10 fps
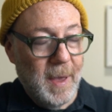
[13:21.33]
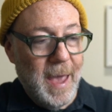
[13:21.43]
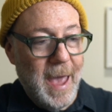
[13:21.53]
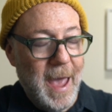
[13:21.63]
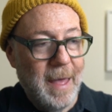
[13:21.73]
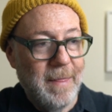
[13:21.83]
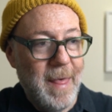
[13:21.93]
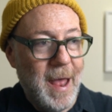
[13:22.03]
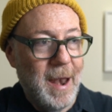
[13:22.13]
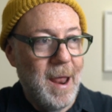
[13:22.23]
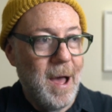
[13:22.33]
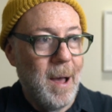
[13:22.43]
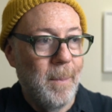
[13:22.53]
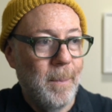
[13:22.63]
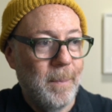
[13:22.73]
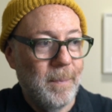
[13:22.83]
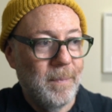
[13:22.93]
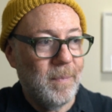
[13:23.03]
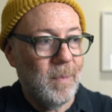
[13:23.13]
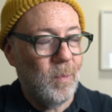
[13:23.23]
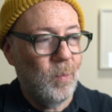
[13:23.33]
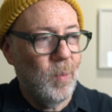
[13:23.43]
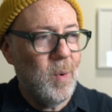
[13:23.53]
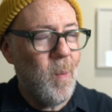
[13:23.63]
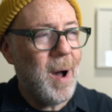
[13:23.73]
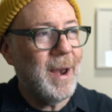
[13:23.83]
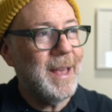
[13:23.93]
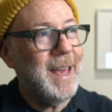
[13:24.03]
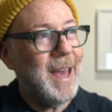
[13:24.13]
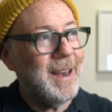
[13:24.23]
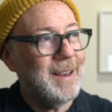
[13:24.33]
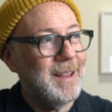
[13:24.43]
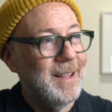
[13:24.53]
And then we want to get